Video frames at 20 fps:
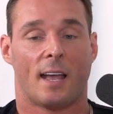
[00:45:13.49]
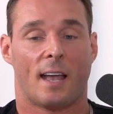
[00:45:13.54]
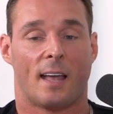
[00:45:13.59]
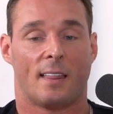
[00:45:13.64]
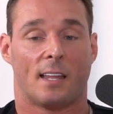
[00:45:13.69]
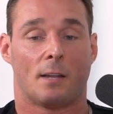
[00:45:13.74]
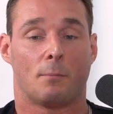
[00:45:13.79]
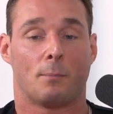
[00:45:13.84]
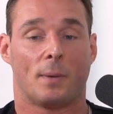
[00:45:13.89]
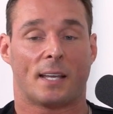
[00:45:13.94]

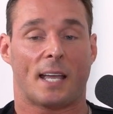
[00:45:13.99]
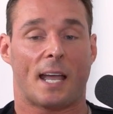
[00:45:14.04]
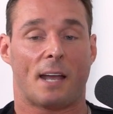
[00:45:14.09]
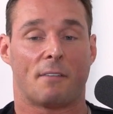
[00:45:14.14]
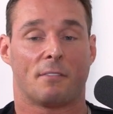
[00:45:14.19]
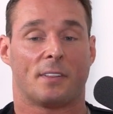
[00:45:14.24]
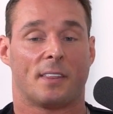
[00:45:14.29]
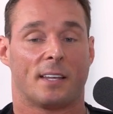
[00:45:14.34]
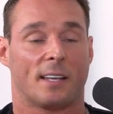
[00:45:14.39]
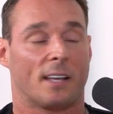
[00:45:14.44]
and then make
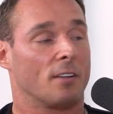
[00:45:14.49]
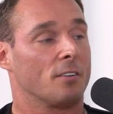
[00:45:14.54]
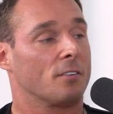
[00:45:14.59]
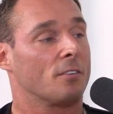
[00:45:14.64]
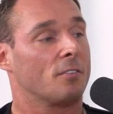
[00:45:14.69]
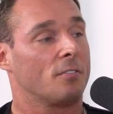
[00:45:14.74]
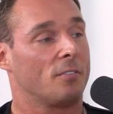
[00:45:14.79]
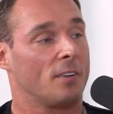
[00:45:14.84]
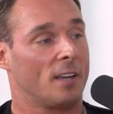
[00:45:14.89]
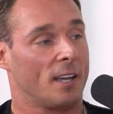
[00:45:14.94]
everything
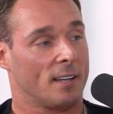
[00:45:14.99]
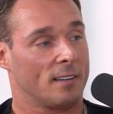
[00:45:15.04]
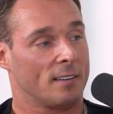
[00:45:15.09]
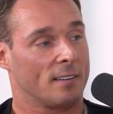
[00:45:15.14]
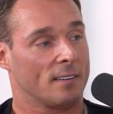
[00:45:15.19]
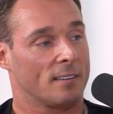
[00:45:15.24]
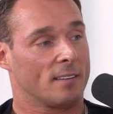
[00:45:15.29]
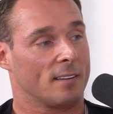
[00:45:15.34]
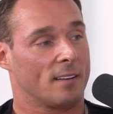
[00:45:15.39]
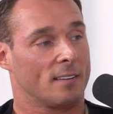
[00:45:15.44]
else
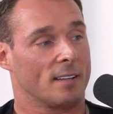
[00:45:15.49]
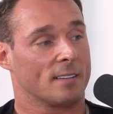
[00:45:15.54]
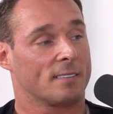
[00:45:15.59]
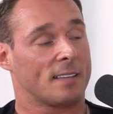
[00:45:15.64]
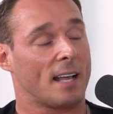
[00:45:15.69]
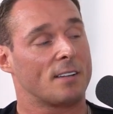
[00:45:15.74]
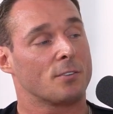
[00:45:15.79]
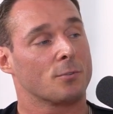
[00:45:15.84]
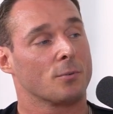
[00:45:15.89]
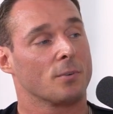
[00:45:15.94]
fit, I think
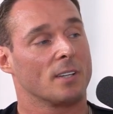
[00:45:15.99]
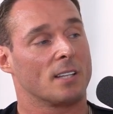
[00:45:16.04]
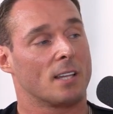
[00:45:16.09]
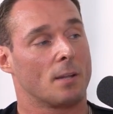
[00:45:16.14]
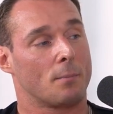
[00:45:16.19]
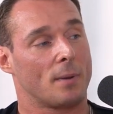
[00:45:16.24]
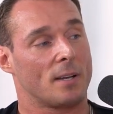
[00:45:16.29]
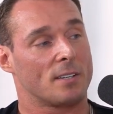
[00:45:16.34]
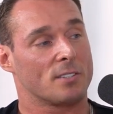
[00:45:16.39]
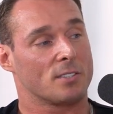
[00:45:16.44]
that's really
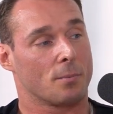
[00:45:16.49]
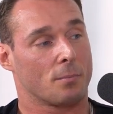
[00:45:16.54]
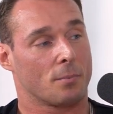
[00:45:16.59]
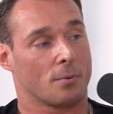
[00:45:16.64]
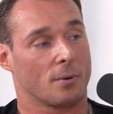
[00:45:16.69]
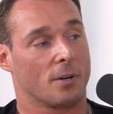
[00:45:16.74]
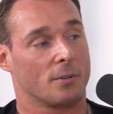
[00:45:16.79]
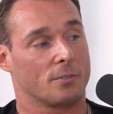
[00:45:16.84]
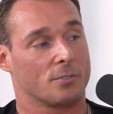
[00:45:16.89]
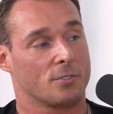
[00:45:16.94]
the best
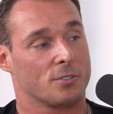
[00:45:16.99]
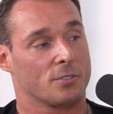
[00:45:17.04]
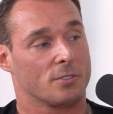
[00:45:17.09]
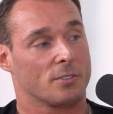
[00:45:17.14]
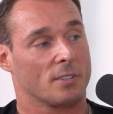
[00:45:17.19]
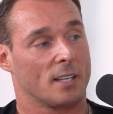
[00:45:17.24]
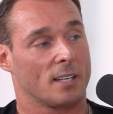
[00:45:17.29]
approach.